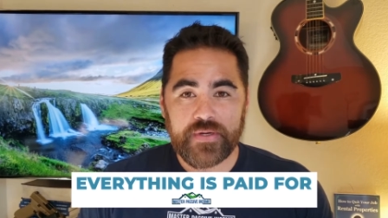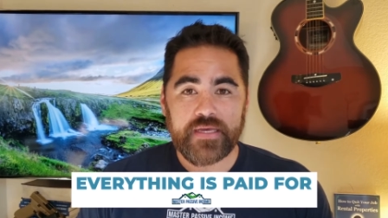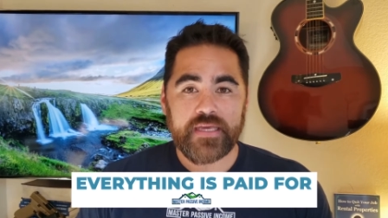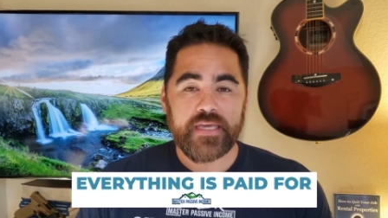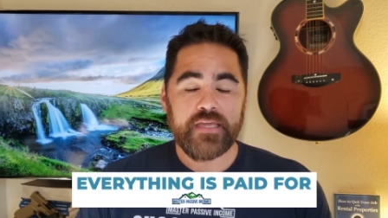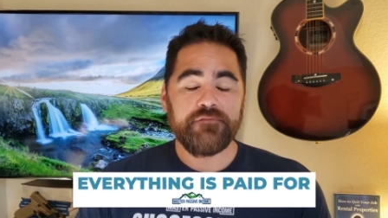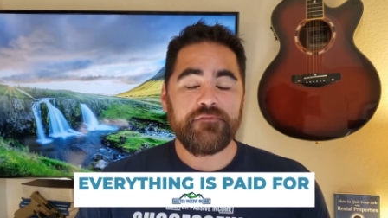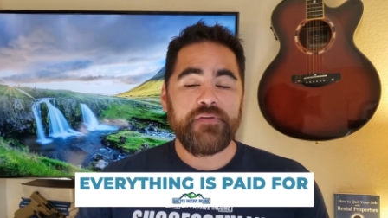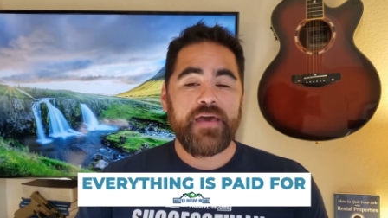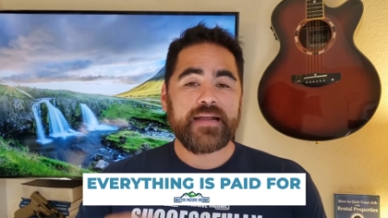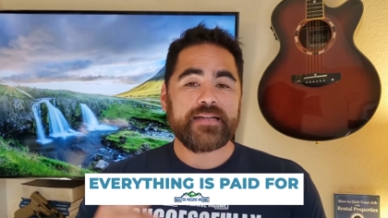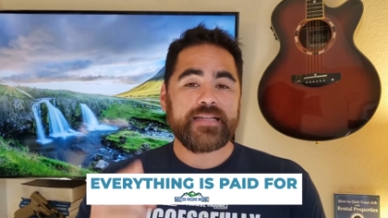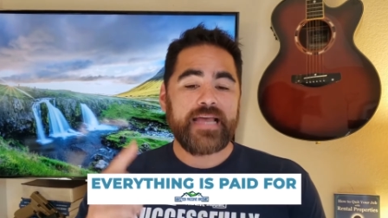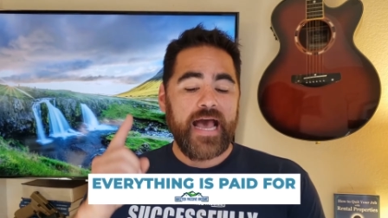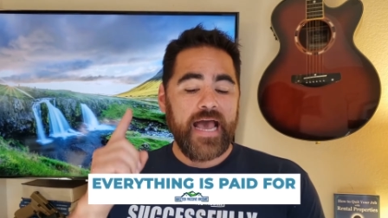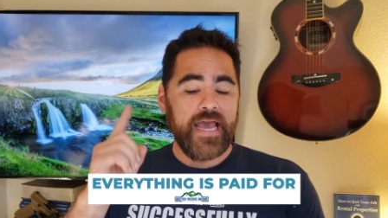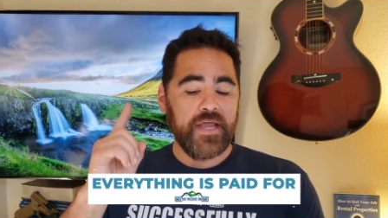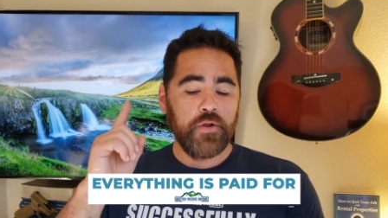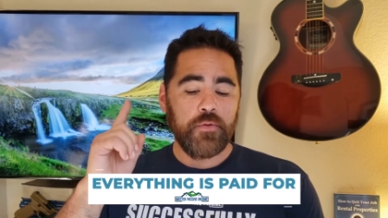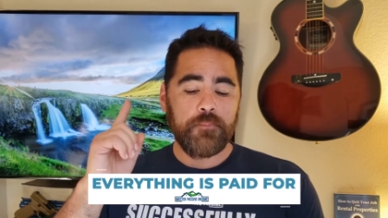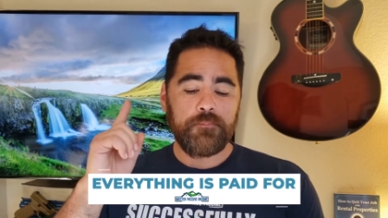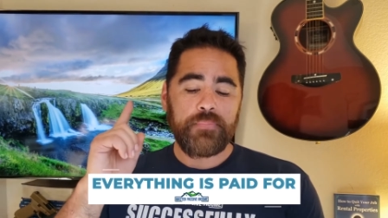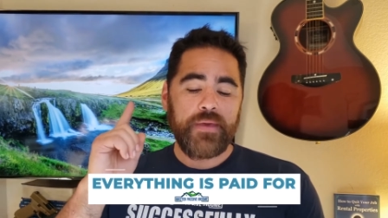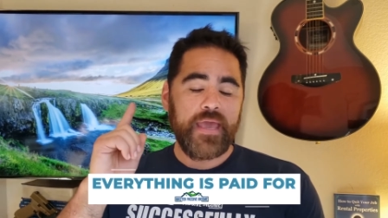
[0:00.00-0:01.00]
In fact, I
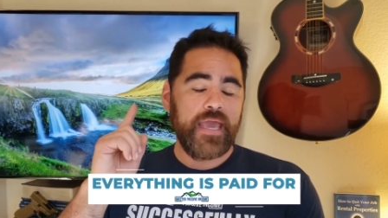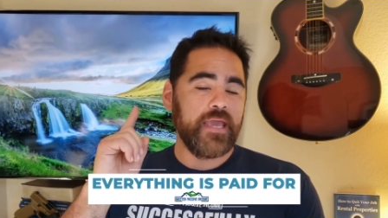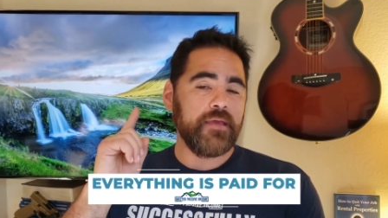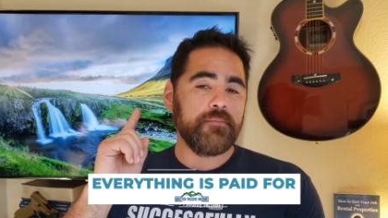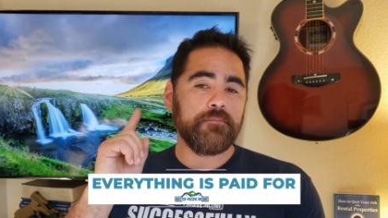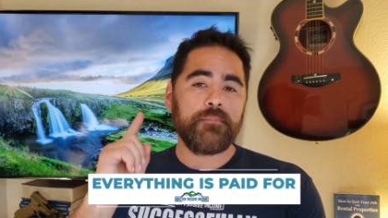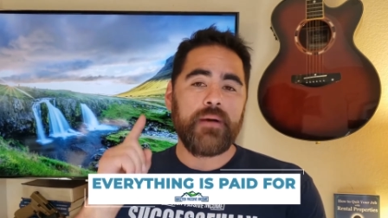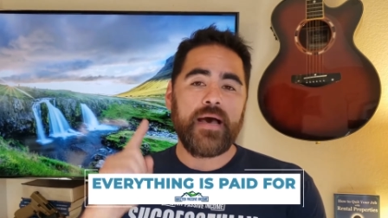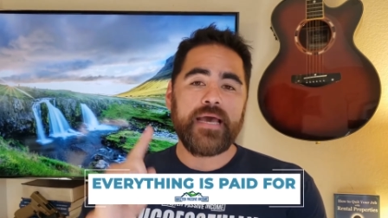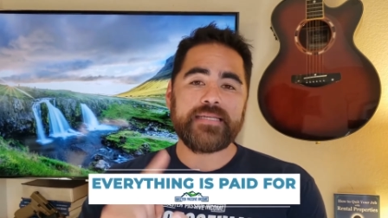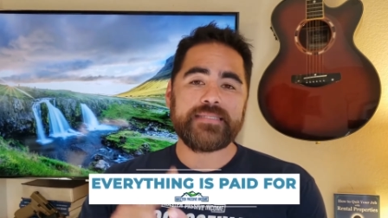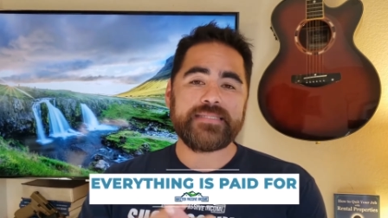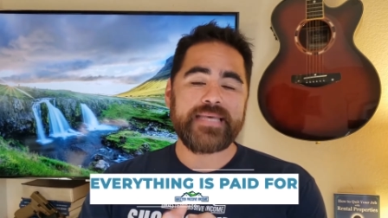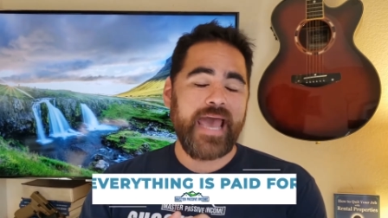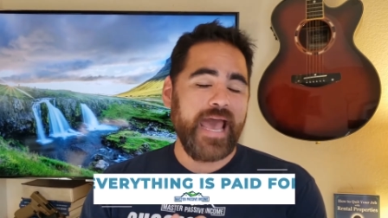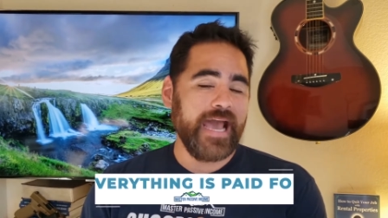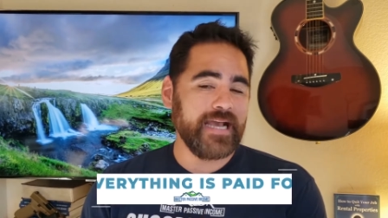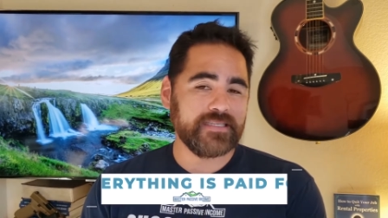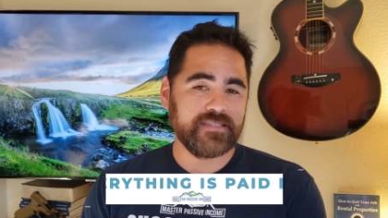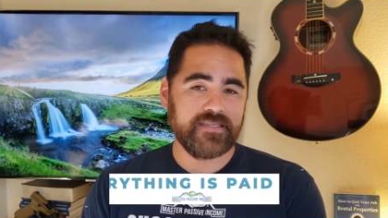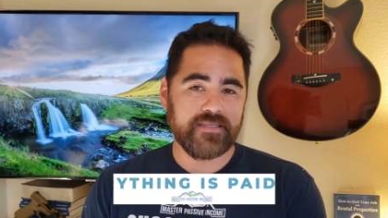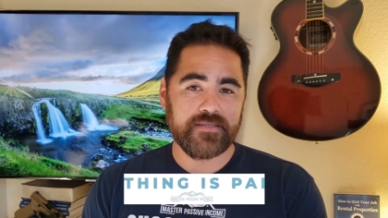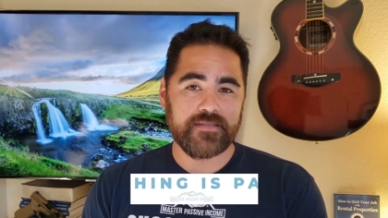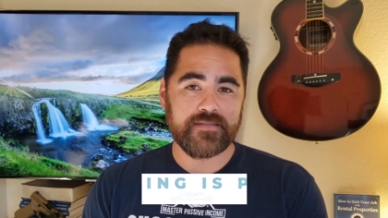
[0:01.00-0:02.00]
don't pay my
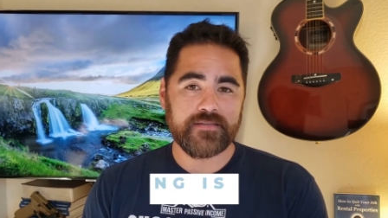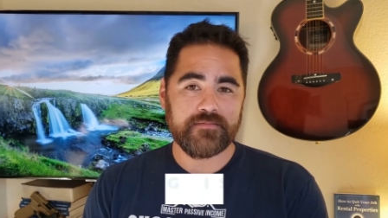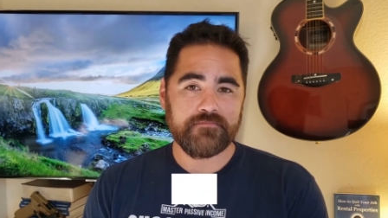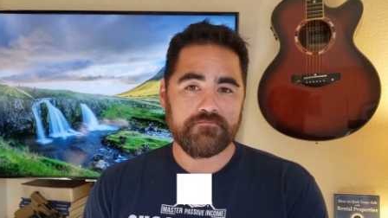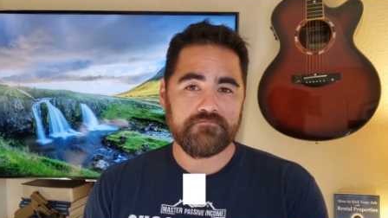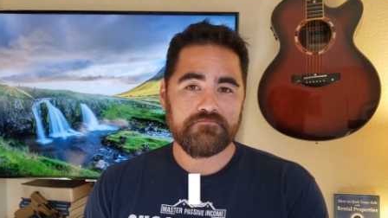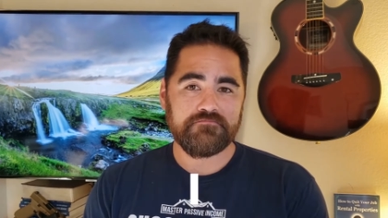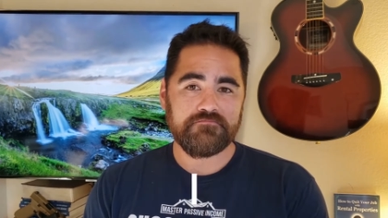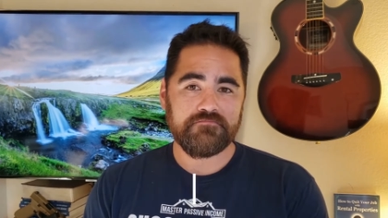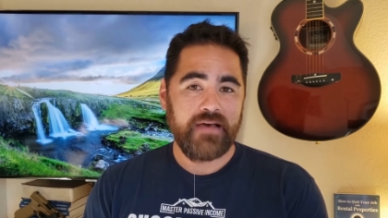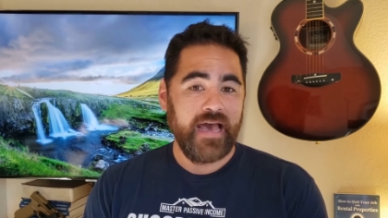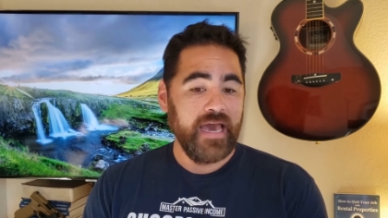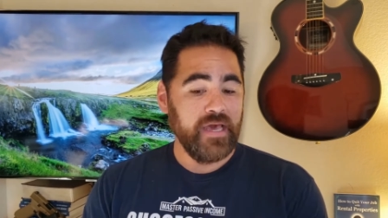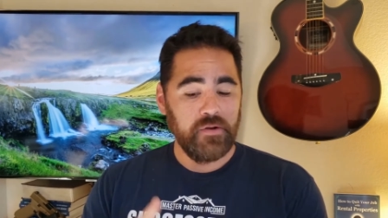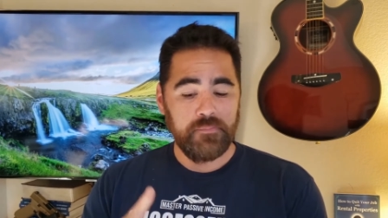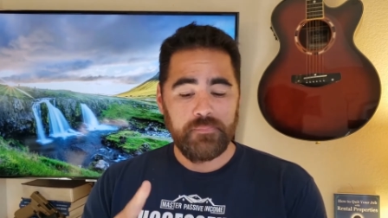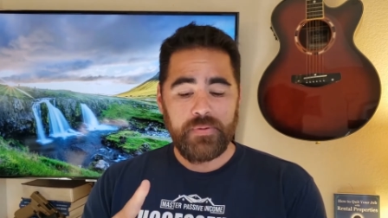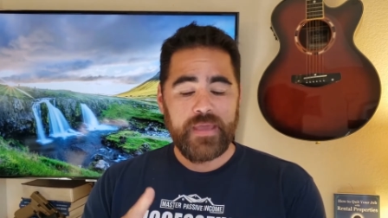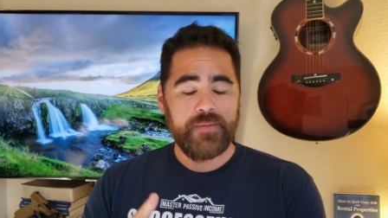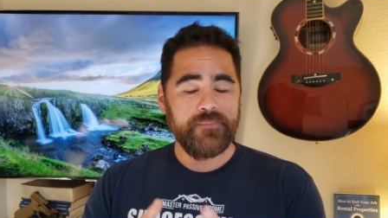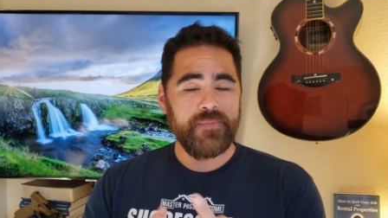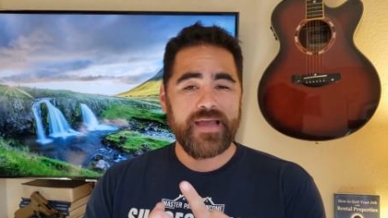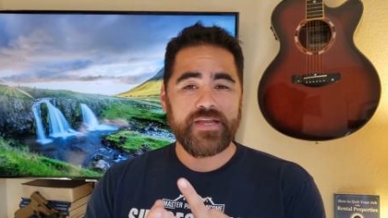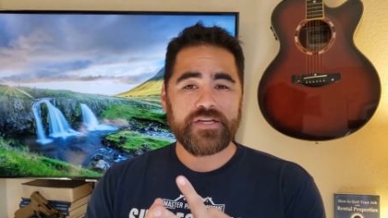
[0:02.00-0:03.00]
taxes. I don't
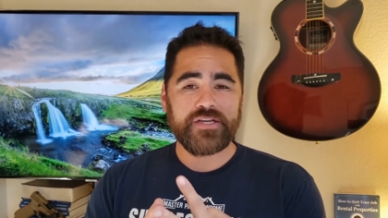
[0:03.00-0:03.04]
pay my